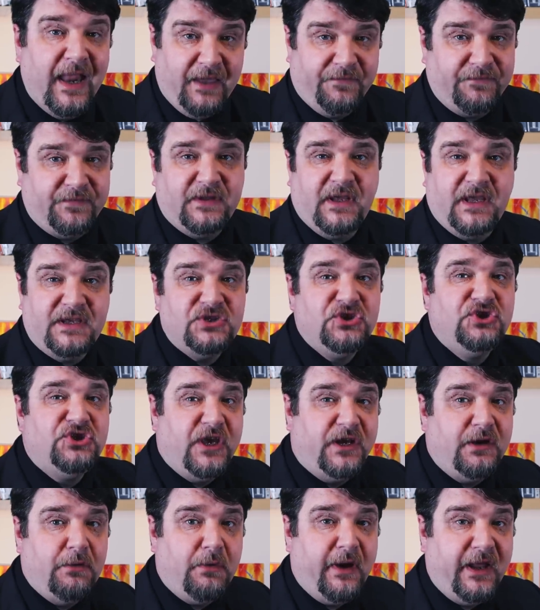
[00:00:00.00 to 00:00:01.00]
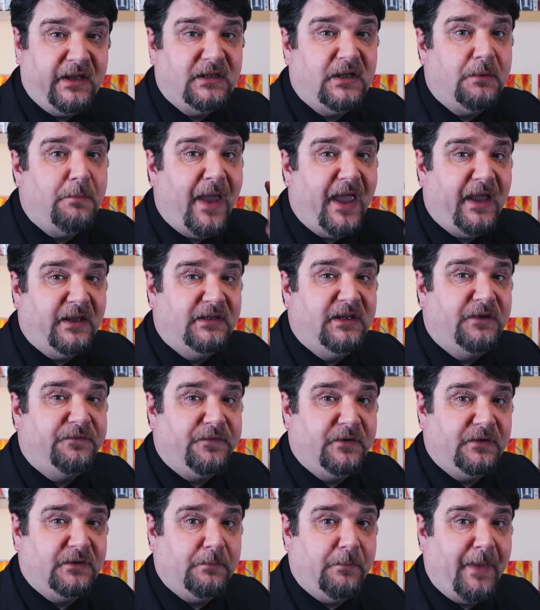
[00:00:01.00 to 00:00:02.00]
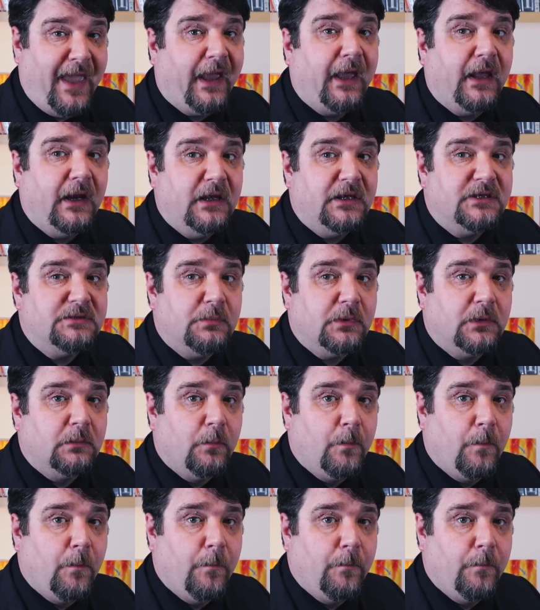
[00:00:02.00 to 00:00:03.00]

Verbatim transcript: Lift is generated by a different mechanism.